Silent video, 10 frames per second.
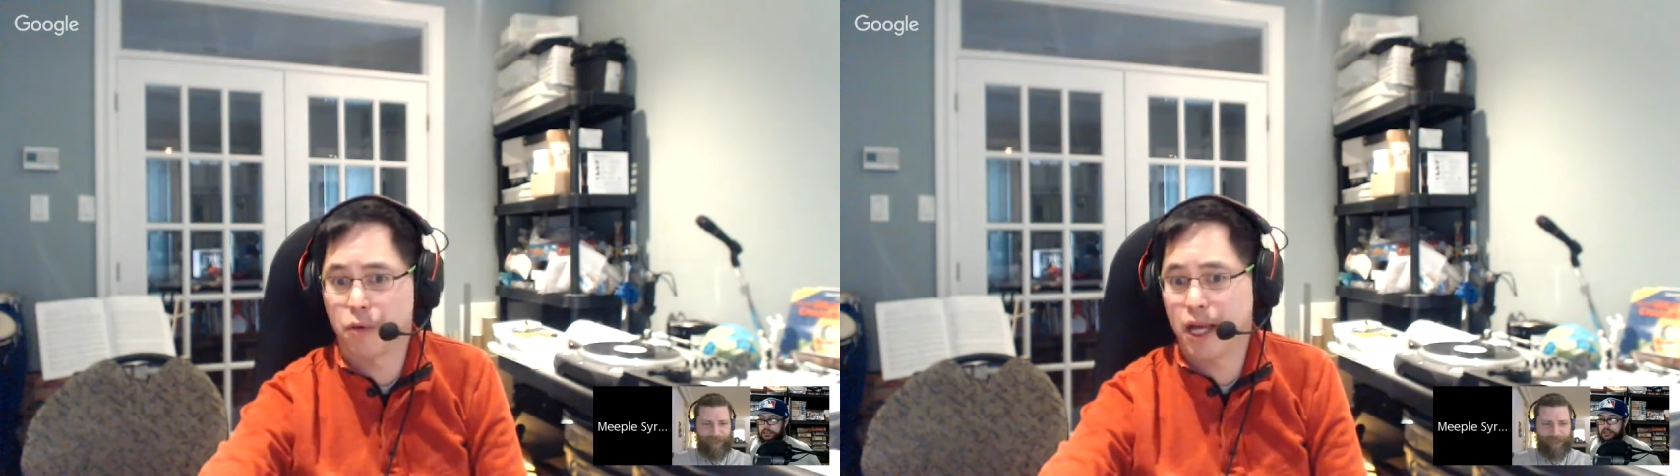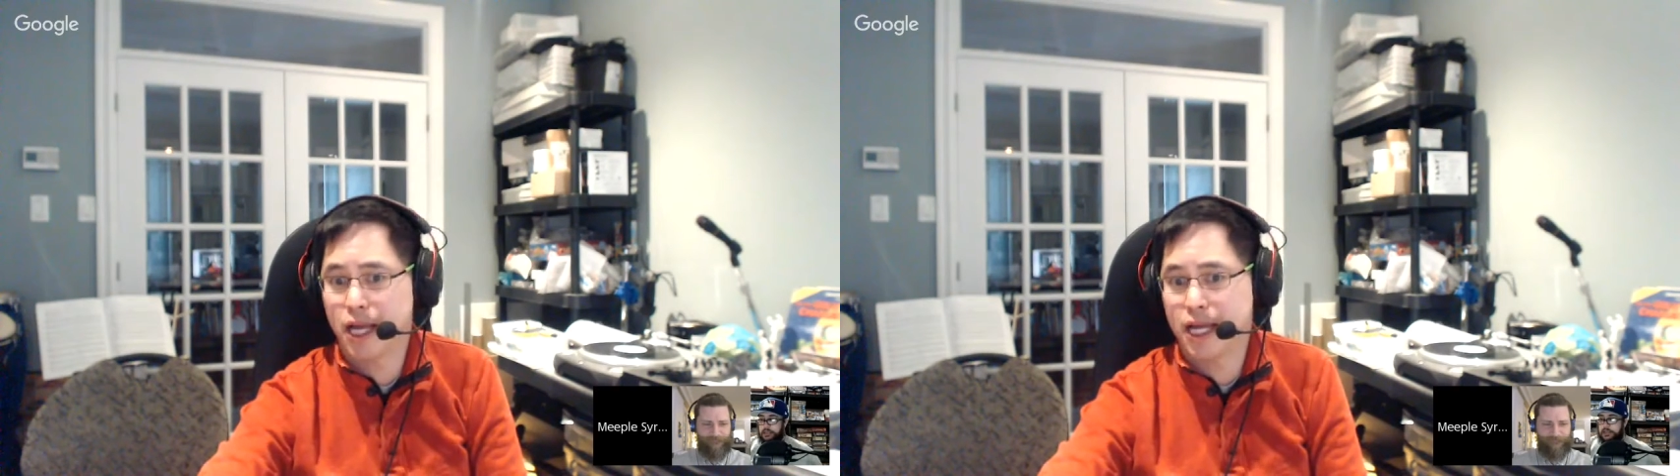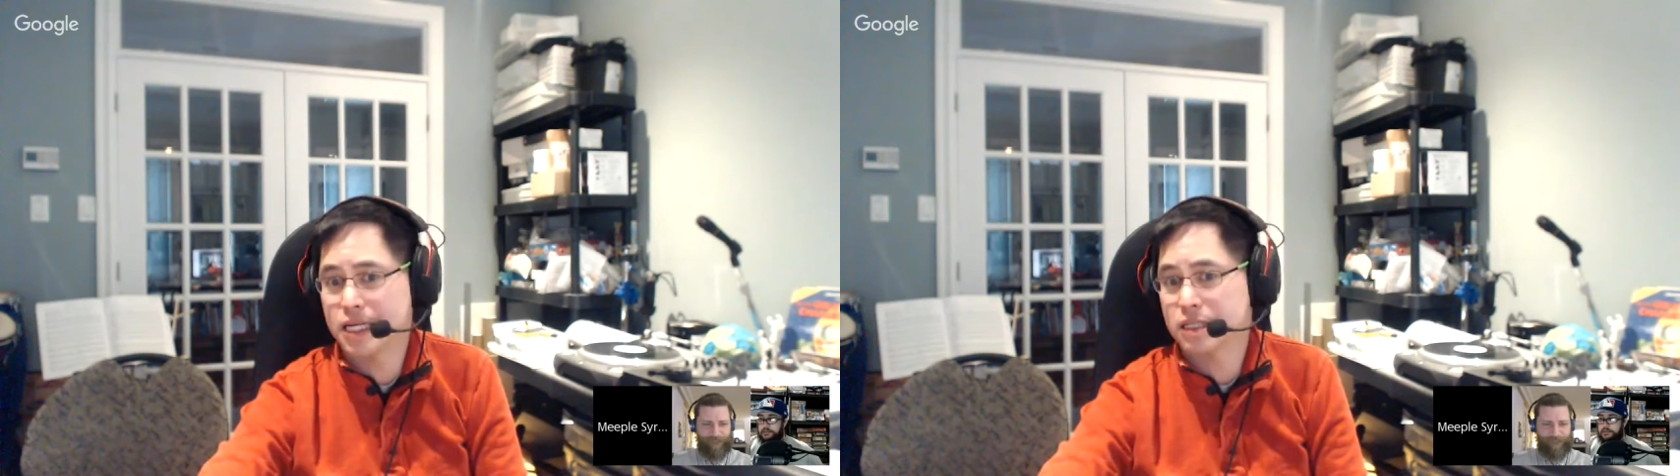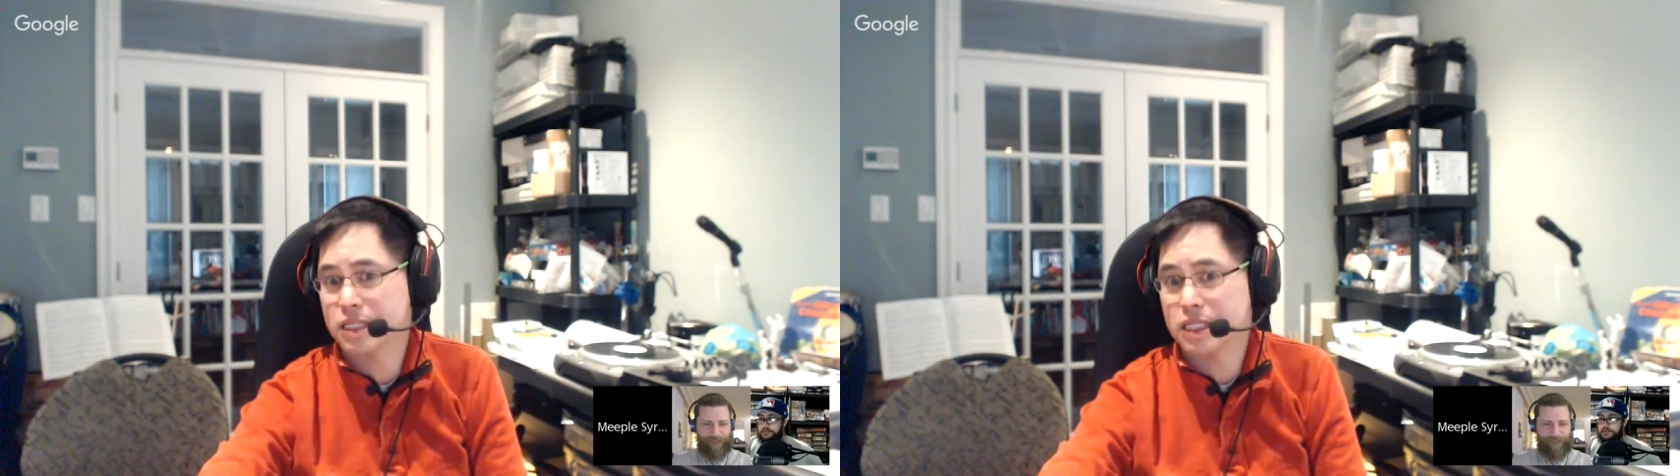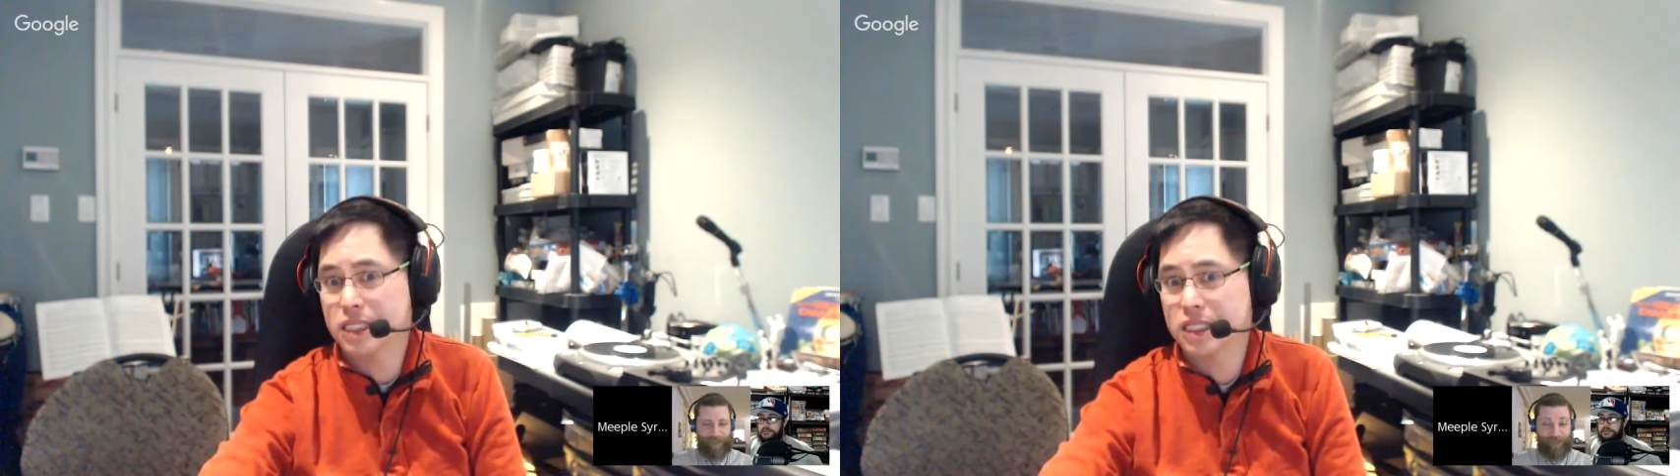way,
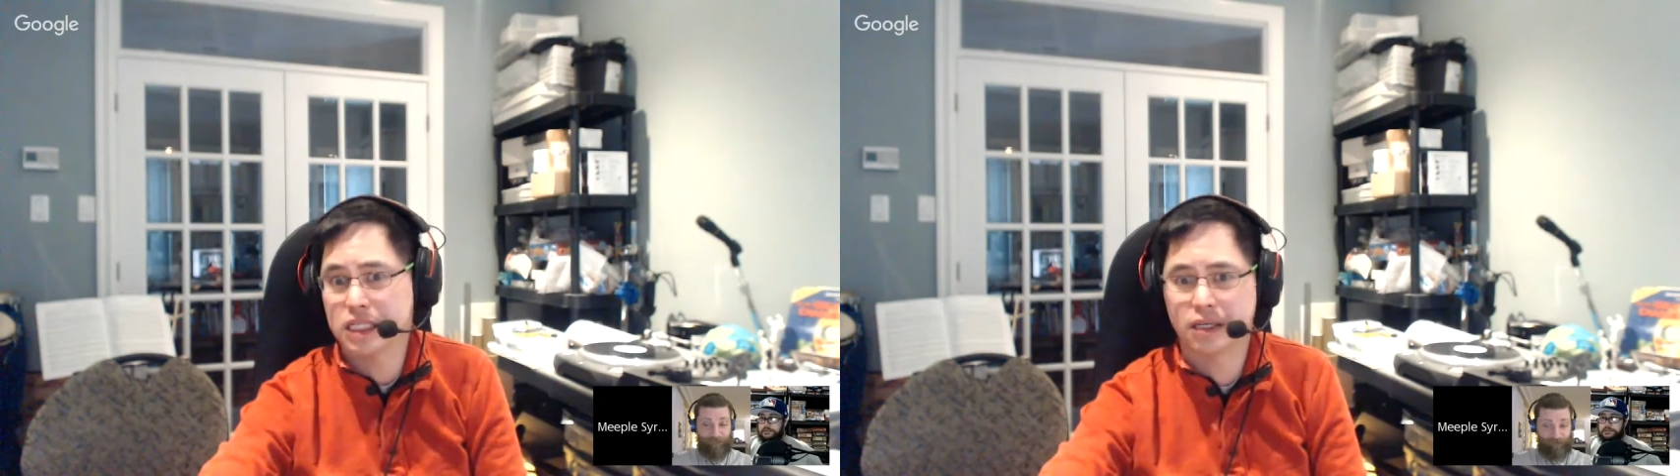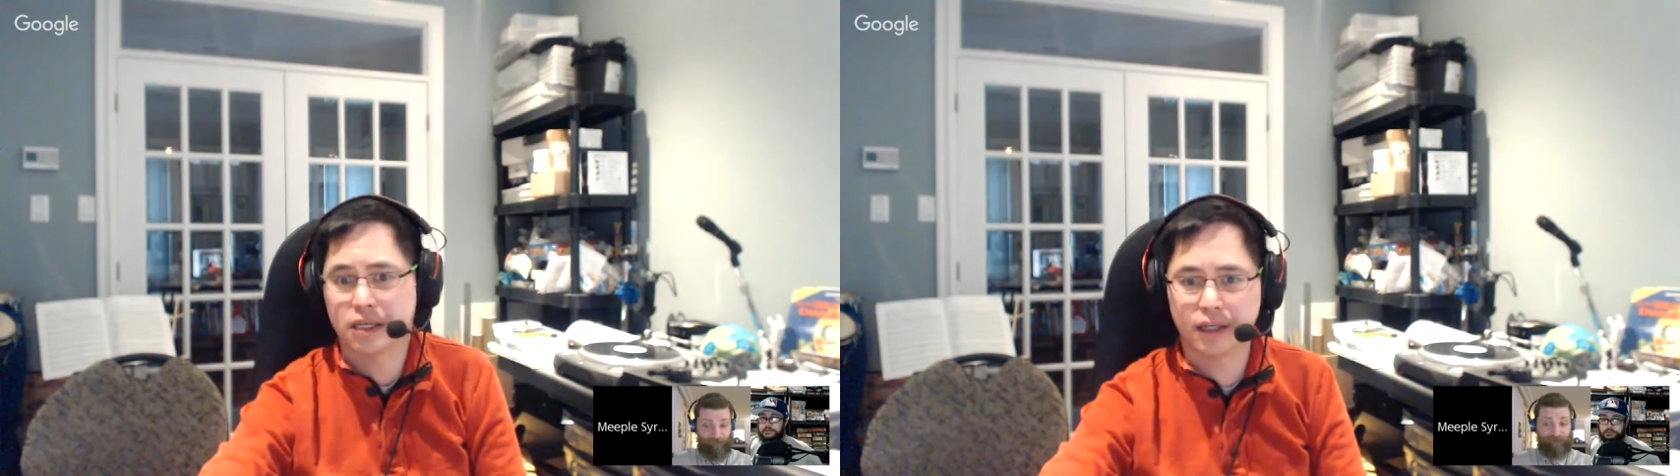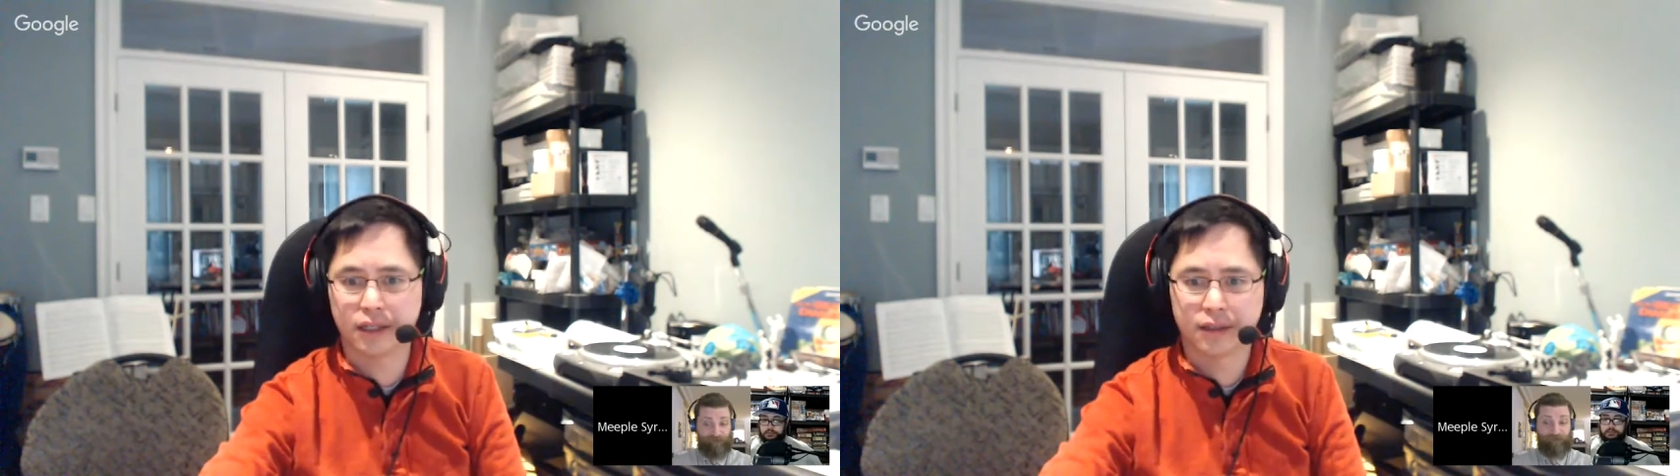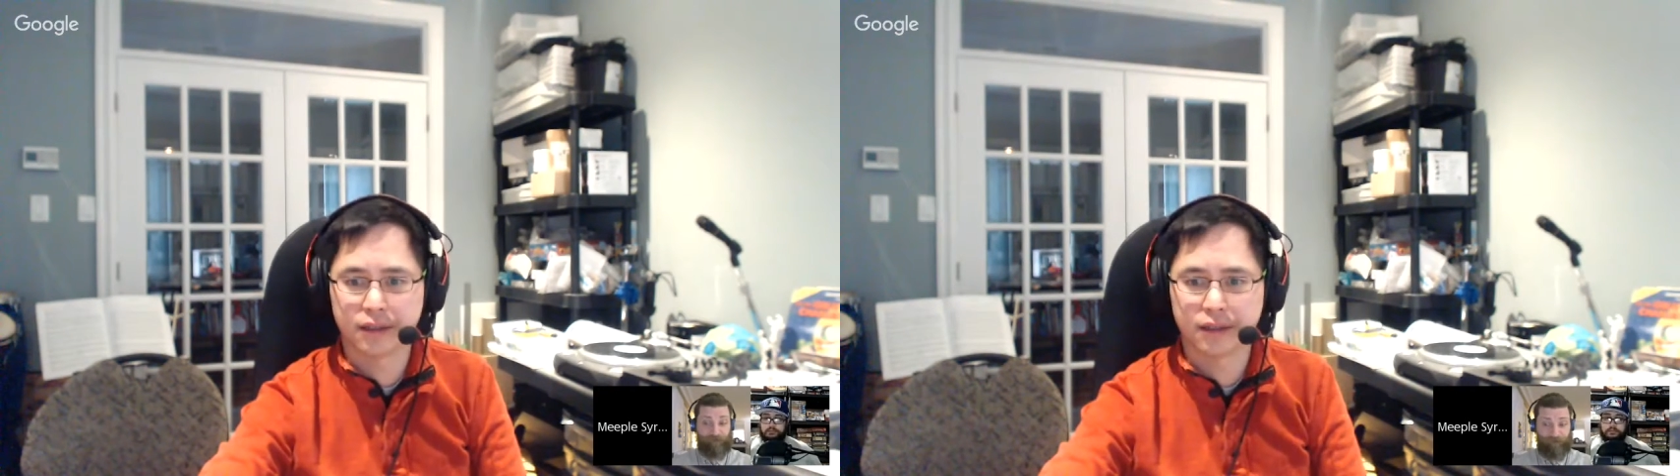right? Right?